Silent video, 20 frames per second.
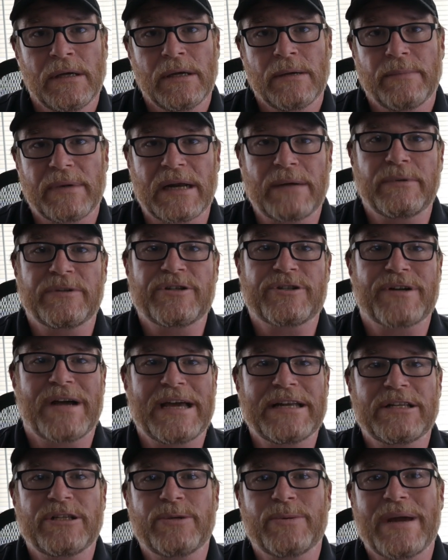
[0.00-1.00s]
But I would
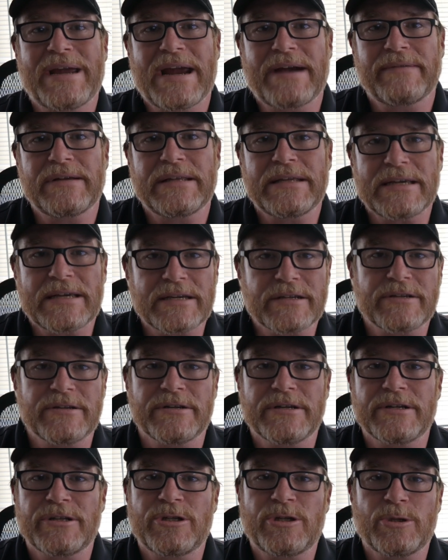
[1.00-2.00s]
try to do everything I
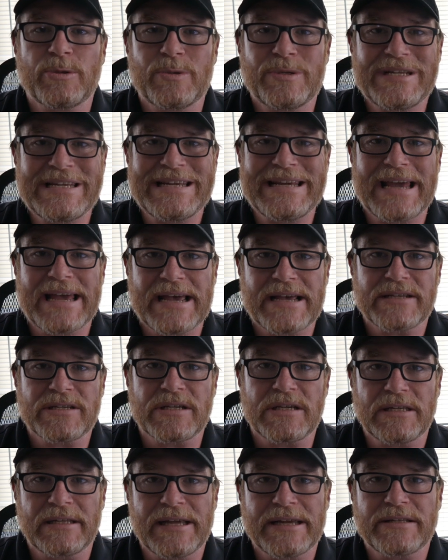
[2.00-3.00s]
could to de
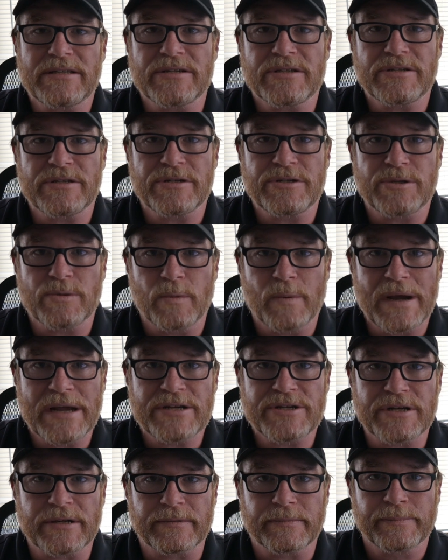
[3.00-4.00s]
escalate the
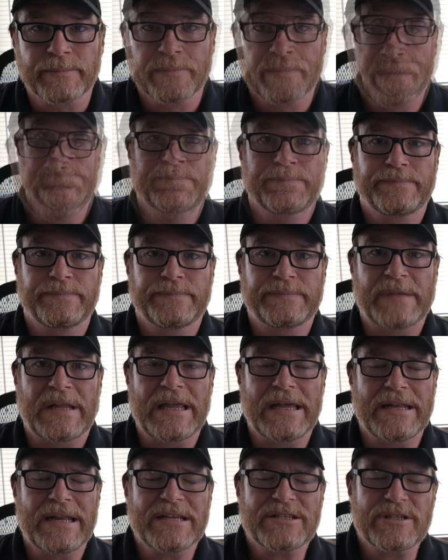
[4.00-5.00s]
situation.
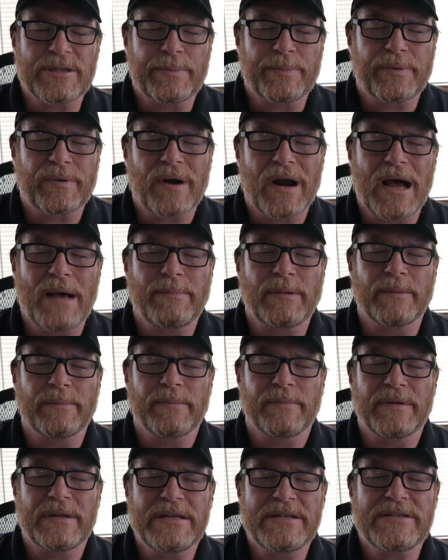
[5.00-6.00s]
And that's the
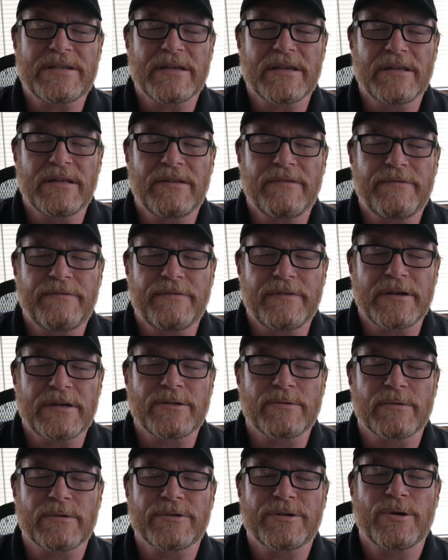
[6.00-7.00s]
problem. These
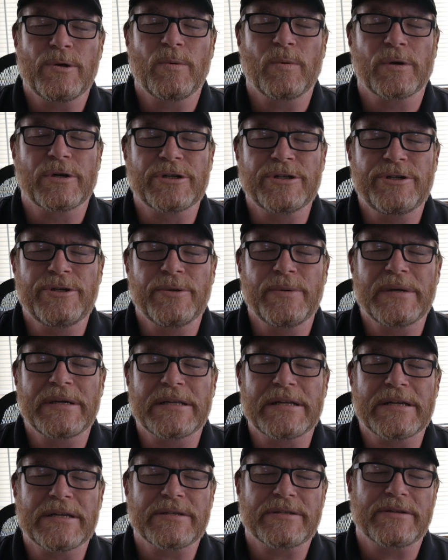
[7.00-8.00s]
individuals who are
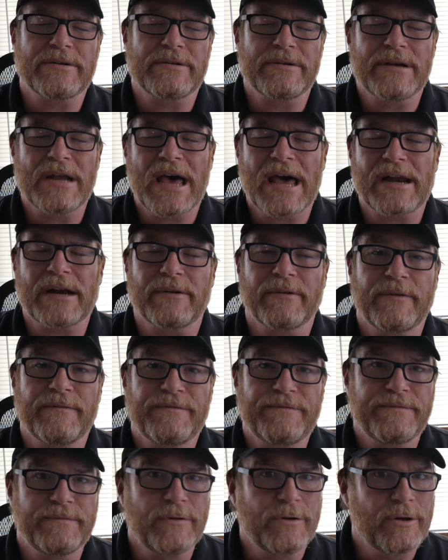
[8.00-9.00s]
doing this, they're not a
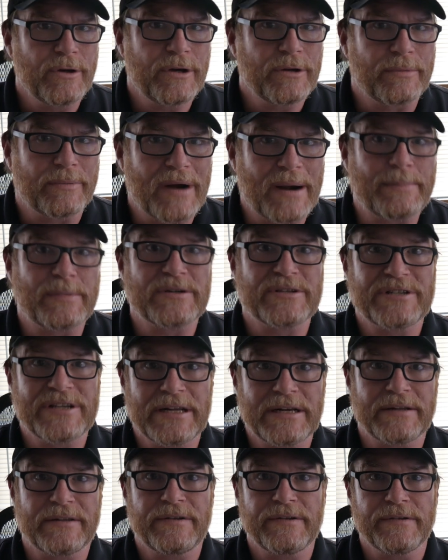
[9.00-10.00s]
good
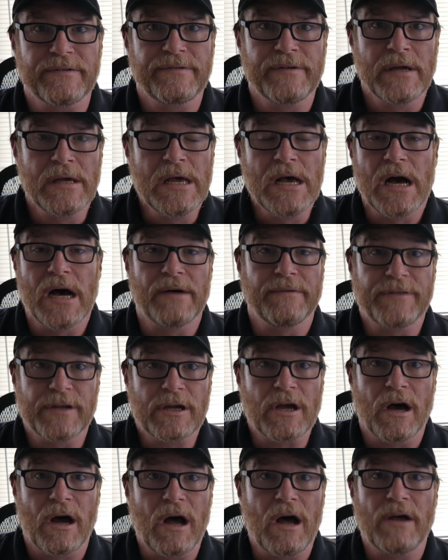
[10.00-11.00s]
representative of the
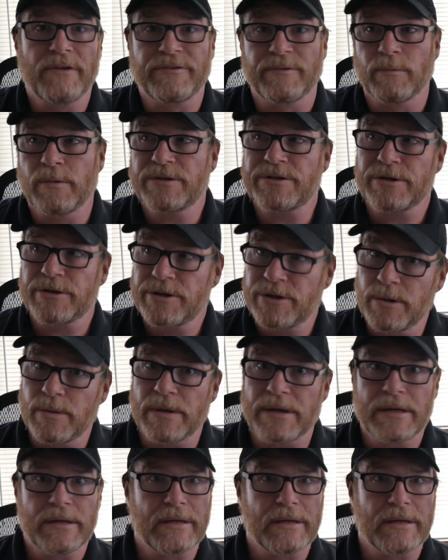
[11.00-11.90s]
cause and what they're doing.